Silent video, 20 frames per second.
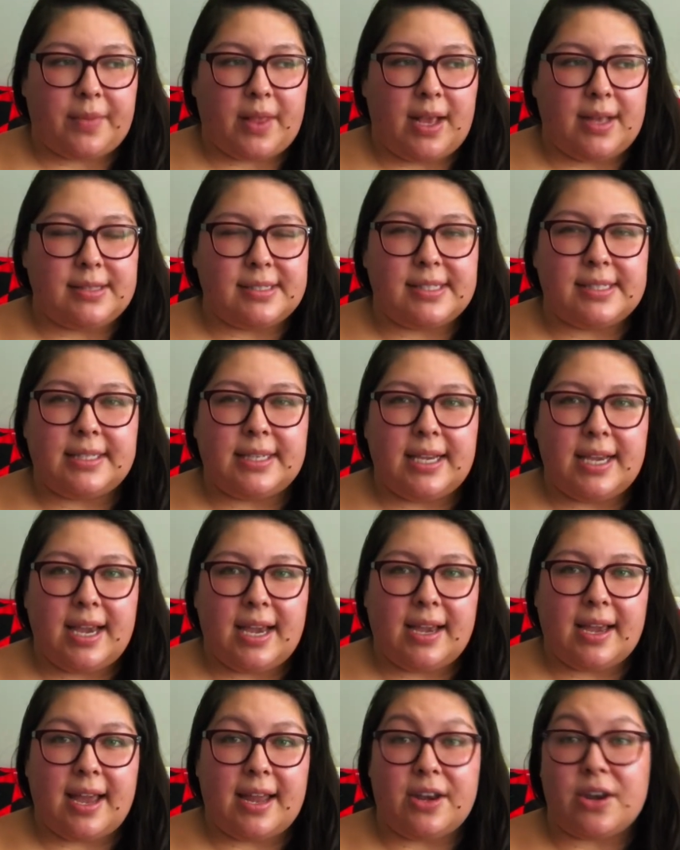and
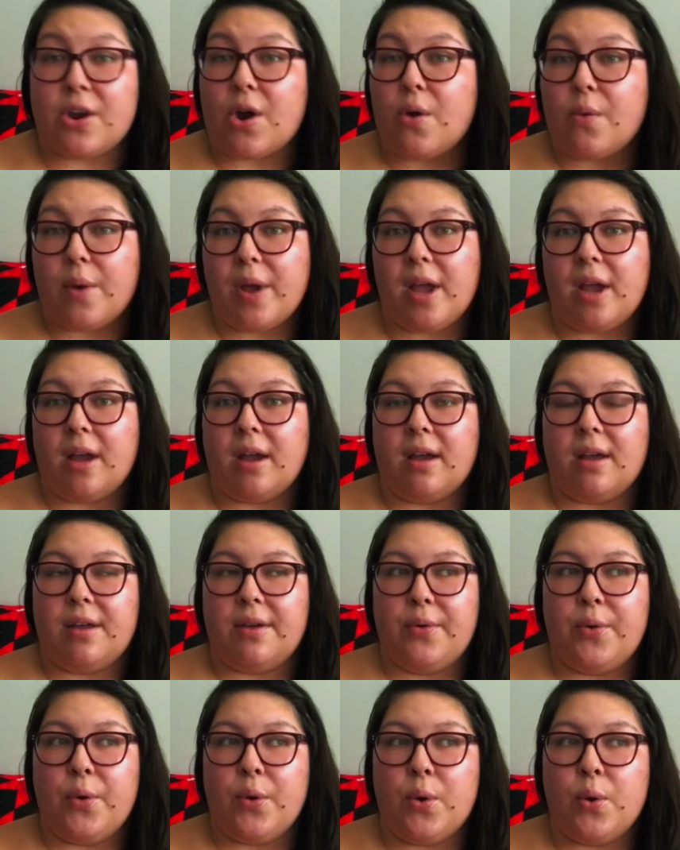seeing and knowing
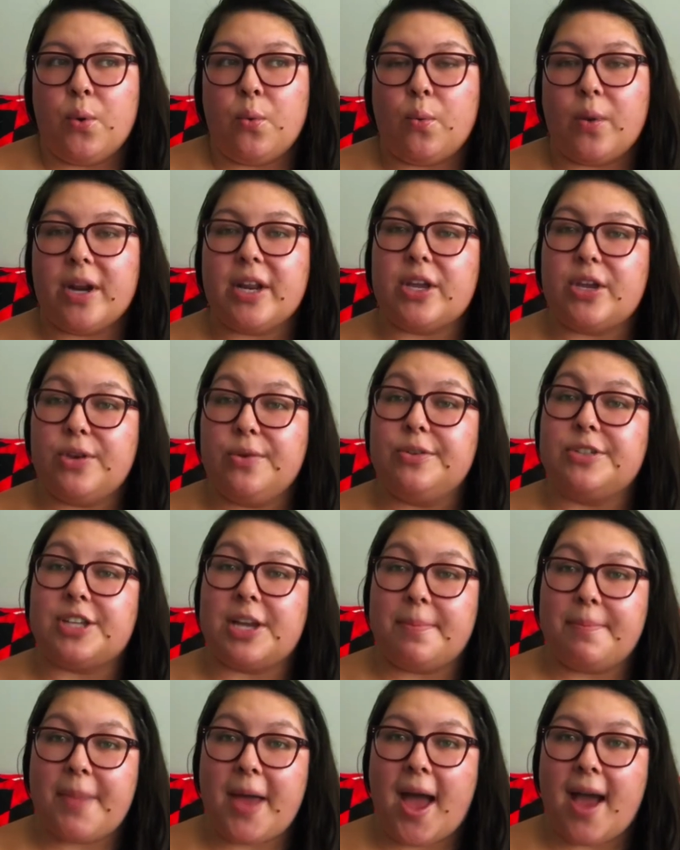what a huge
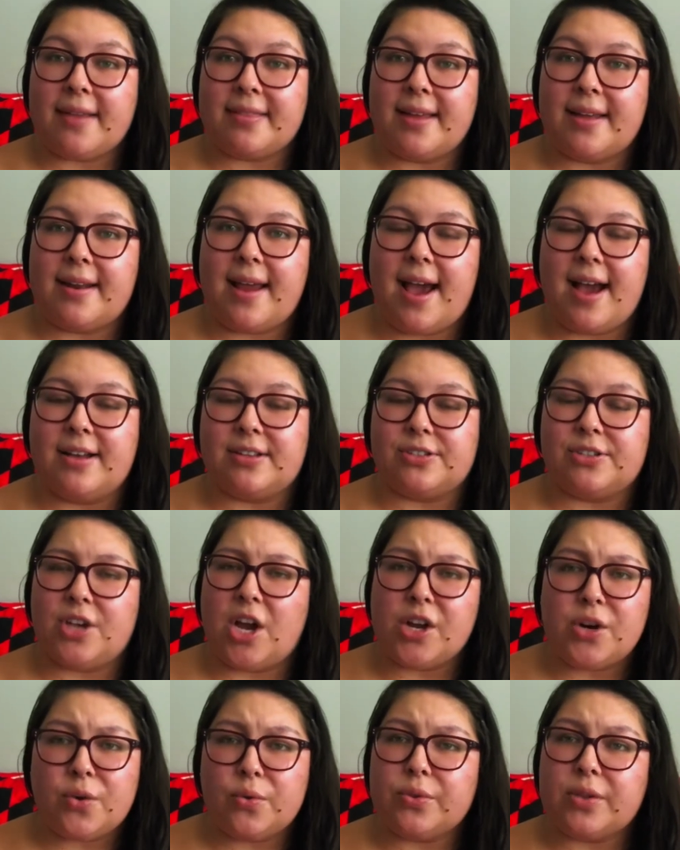impact that has,
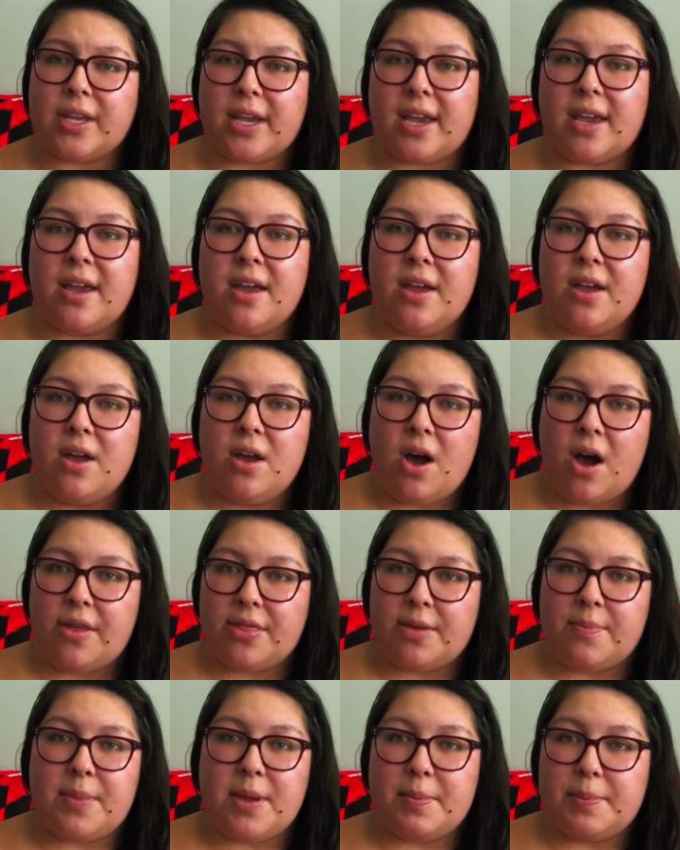not only on
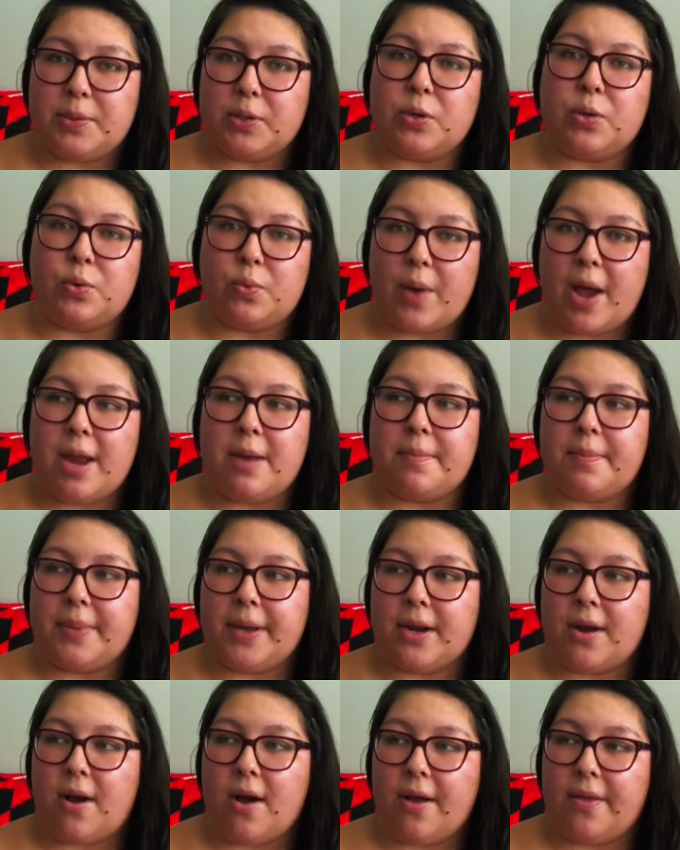the people who went,
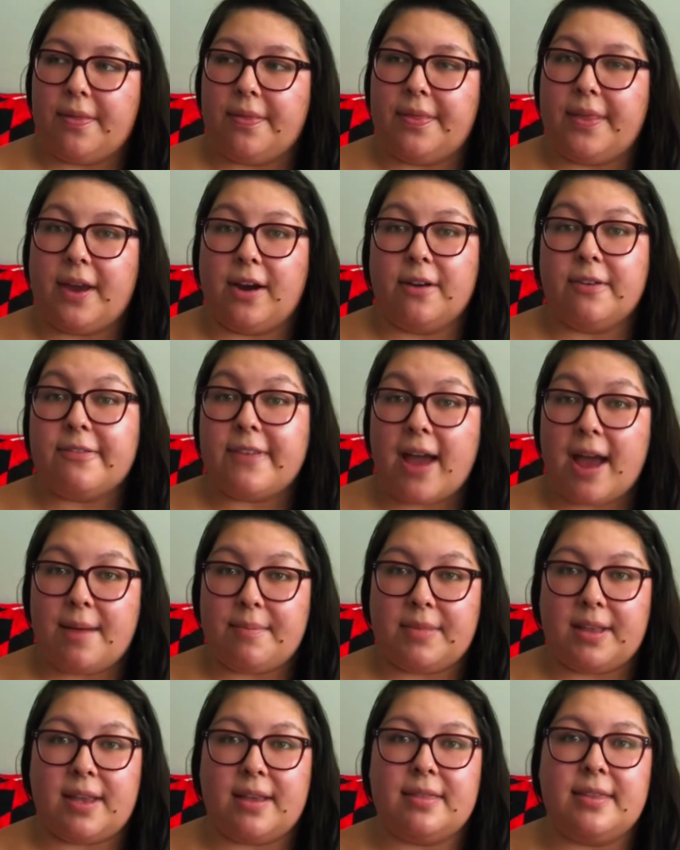but on their
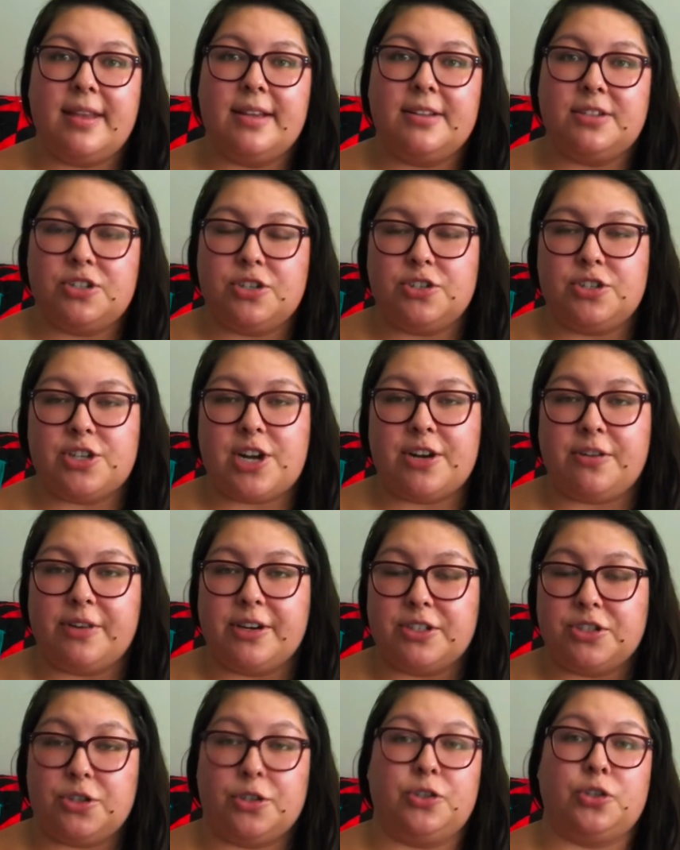family and the
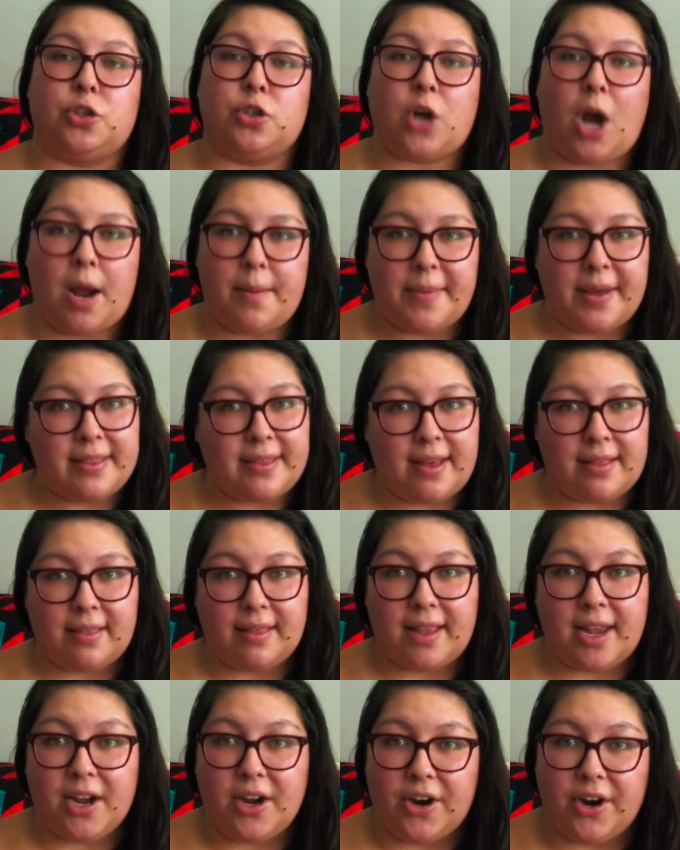intergenerational trauma that
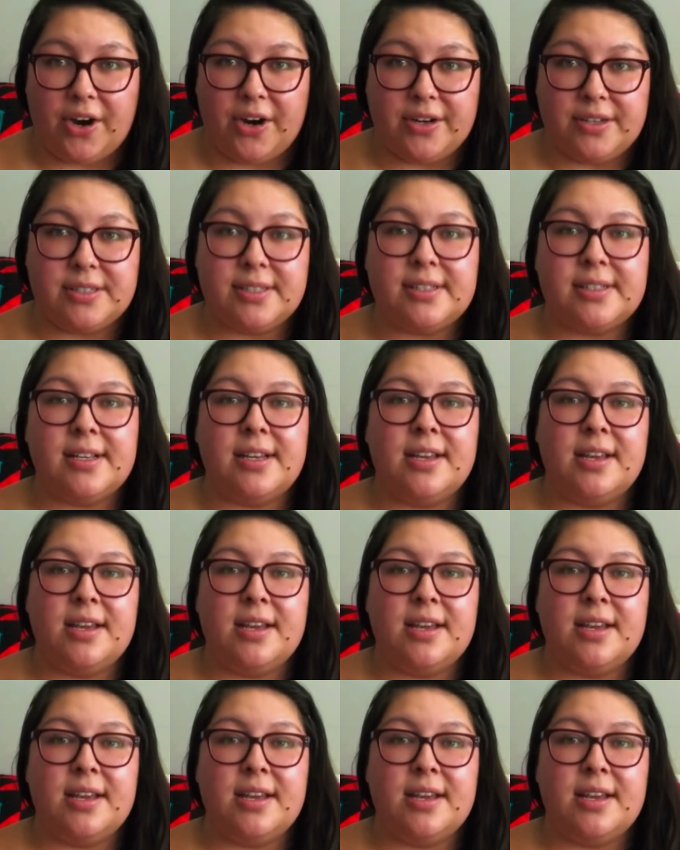lingers.